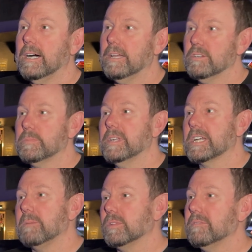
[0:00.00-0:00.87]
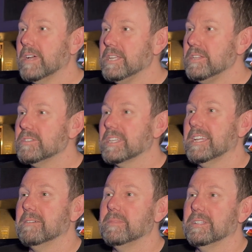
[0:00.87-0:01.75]
There's been a couple of venues
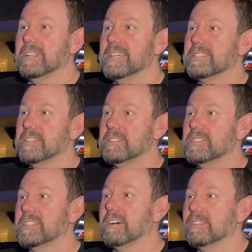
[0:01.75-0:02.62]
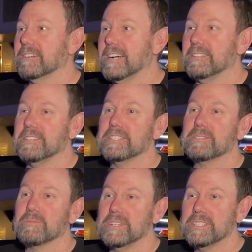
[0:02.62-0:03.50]
that have been less than stellar on
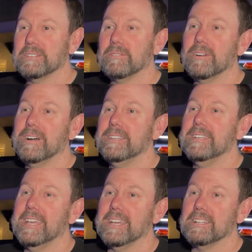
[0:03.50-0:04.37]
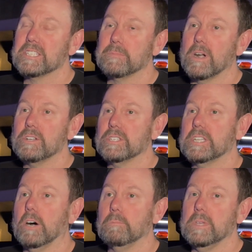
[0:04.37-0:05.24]
this recent run, and Smaart
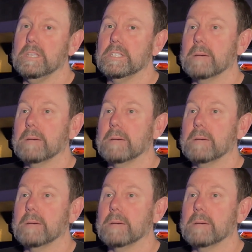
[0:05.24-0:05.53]
just helped me